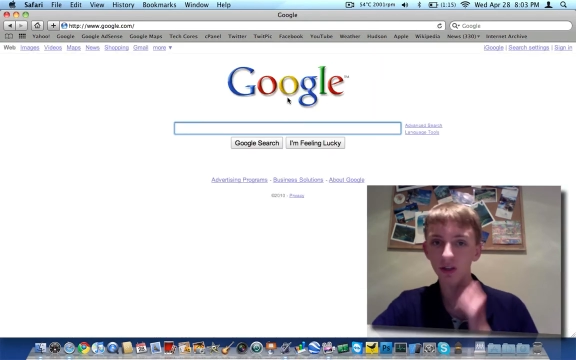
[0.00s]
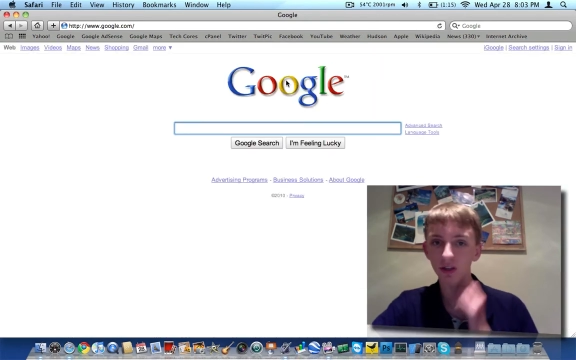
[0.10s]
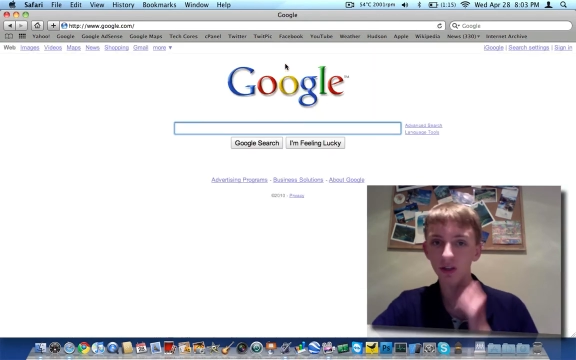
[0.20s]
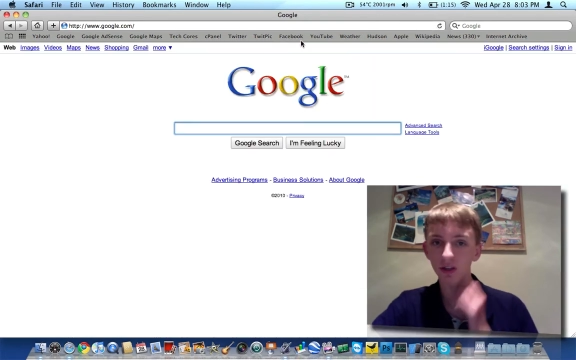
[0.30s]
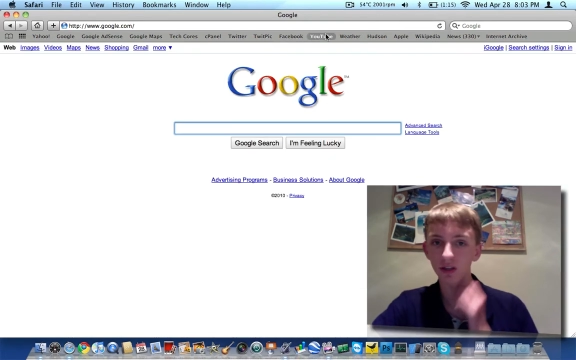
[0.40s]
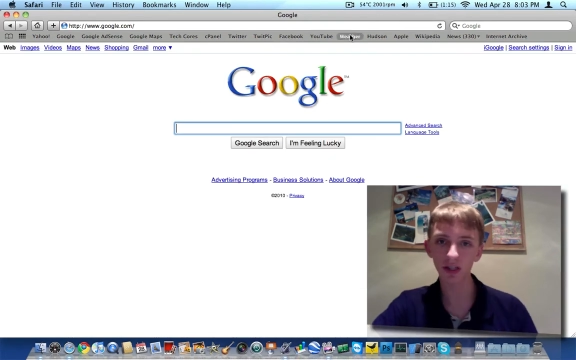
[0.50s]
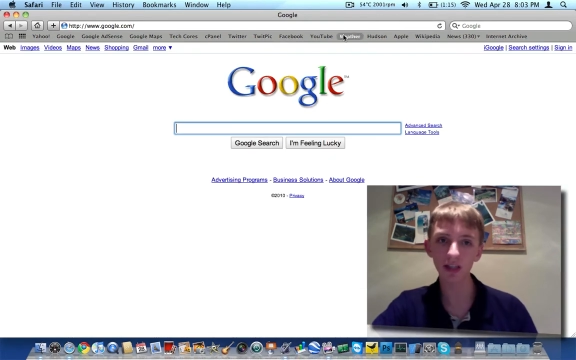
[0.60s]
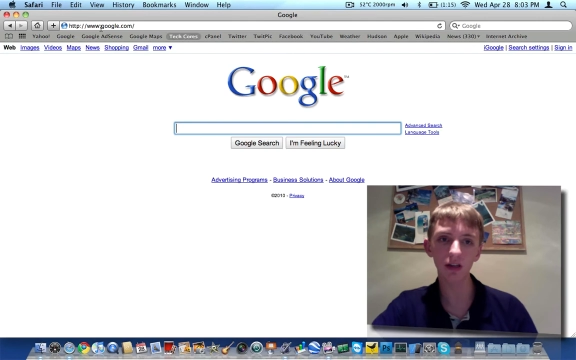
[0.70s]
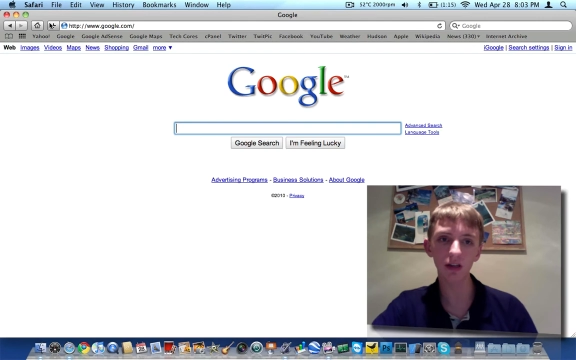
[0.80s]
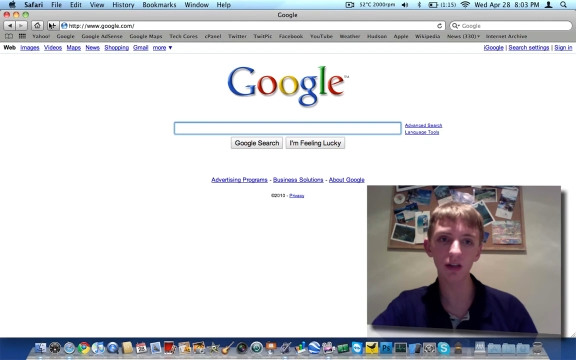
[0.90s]
but it's
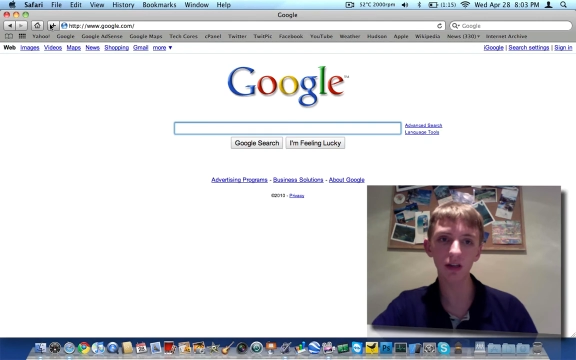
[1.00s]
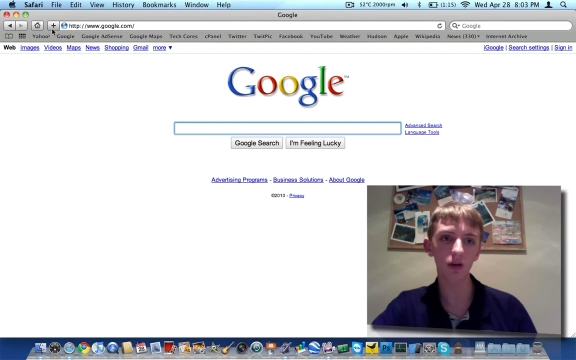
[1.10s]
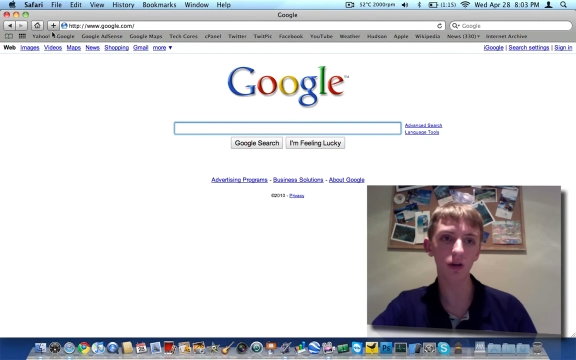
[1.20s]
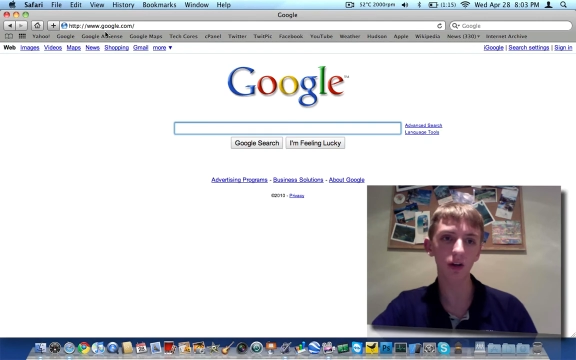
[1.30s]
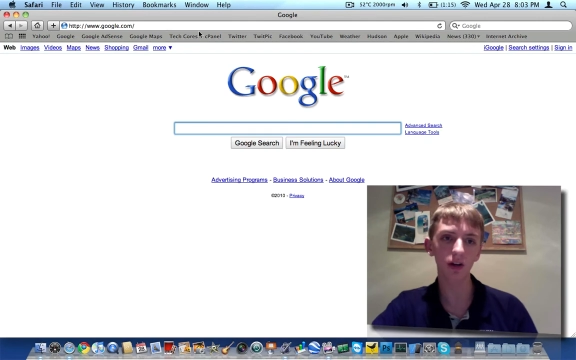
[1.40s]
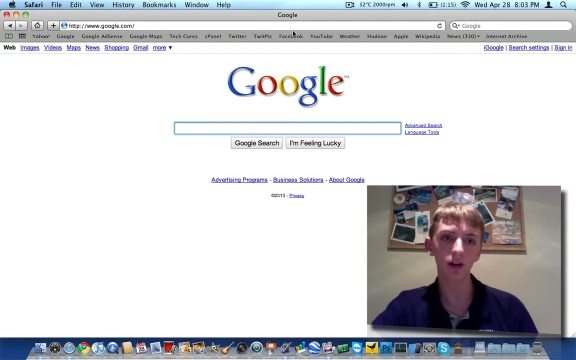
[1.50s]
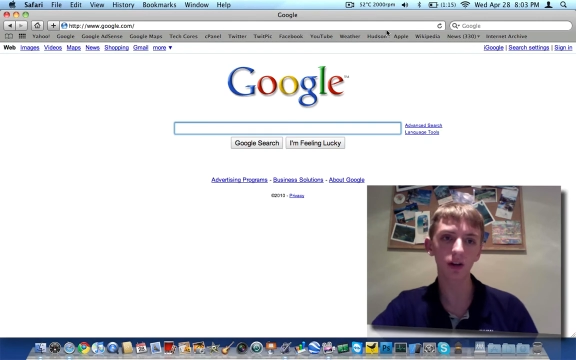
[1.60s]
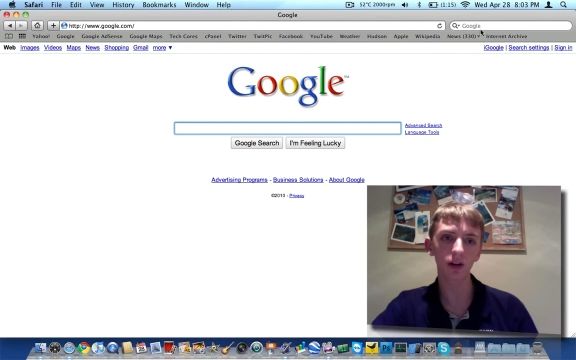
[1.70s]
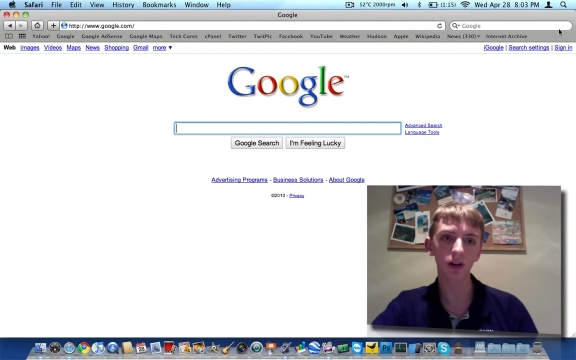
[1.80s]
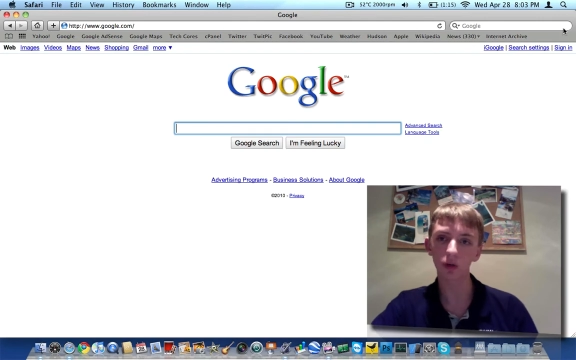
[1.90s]
easy to load.
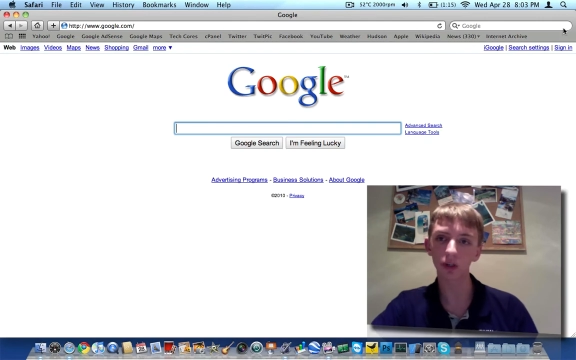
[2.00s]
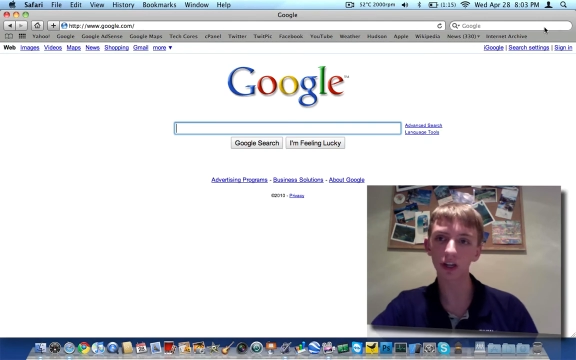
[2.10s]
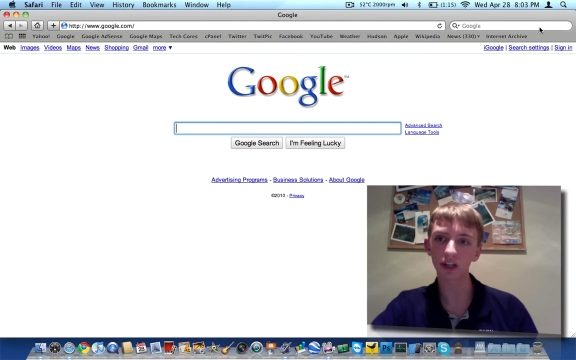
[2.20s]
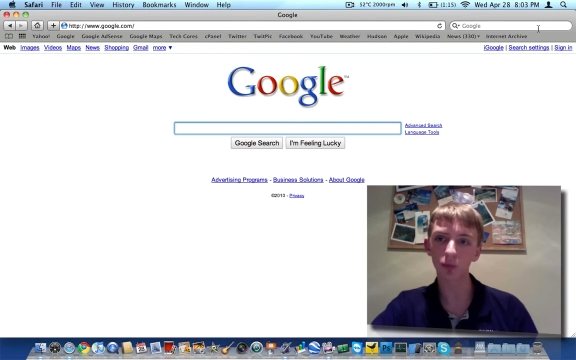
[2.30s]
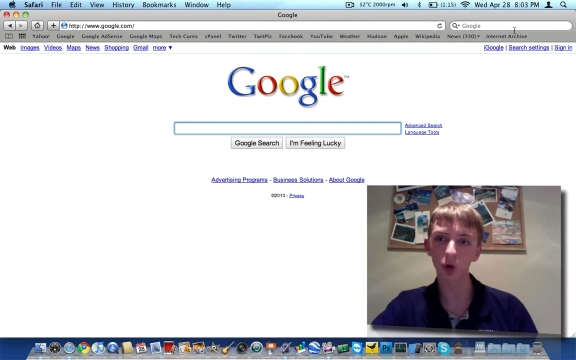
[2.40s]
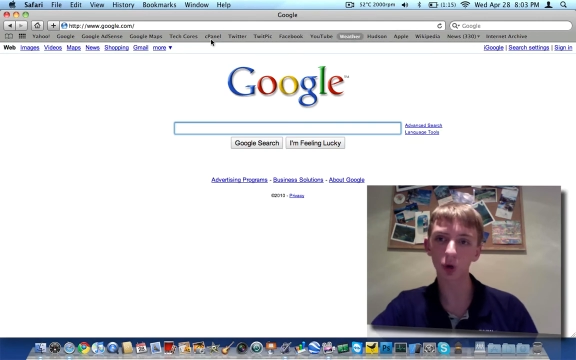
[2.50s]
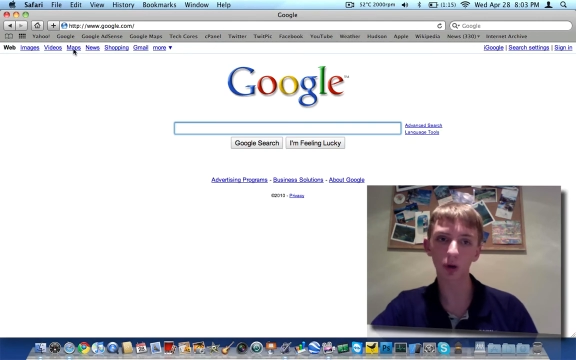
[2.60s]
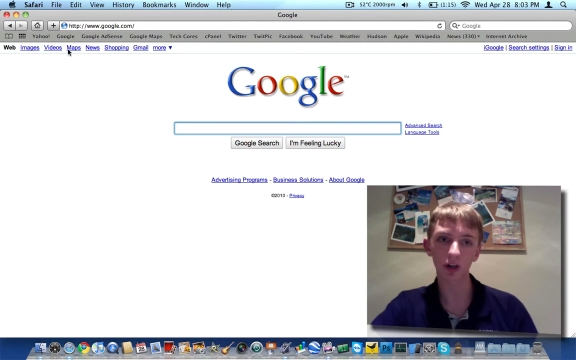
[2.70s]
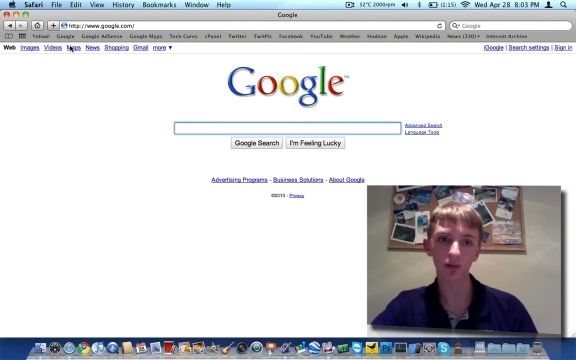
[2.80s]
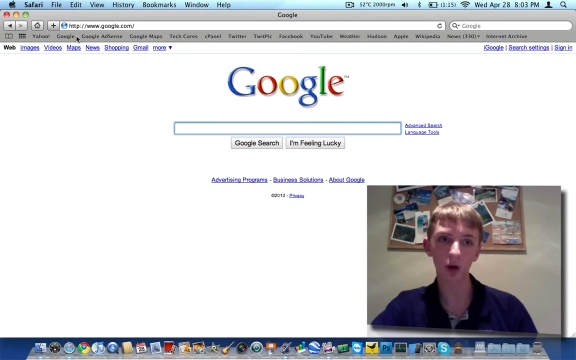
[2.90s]
Really nice
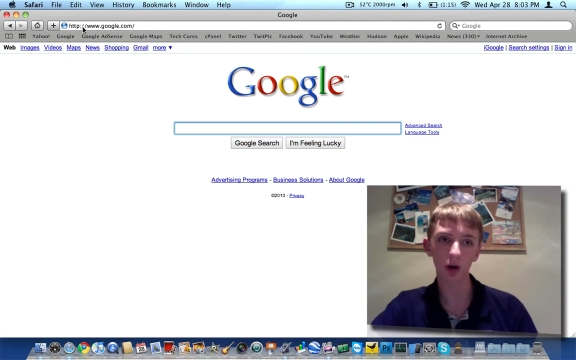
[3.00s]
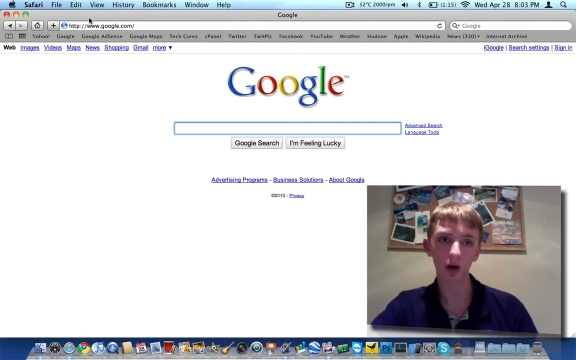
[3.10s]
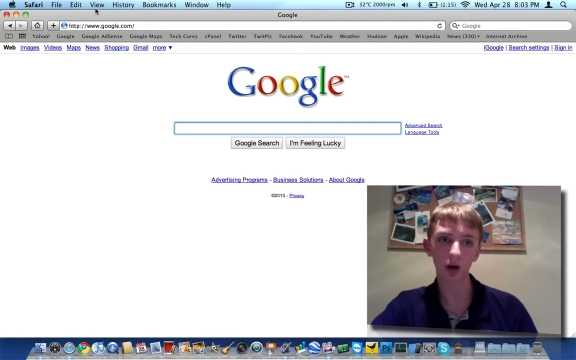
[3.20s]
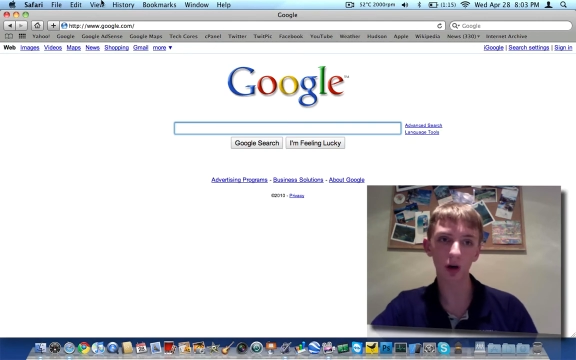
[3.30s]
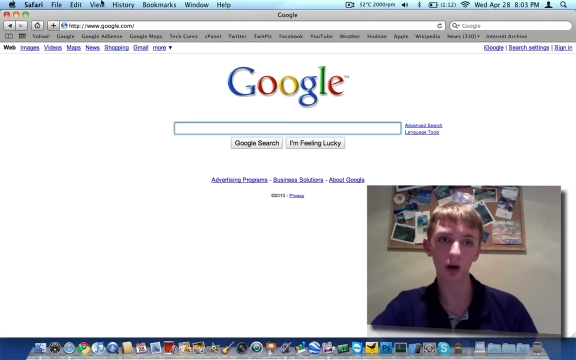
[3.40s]
bookmarks bar up here.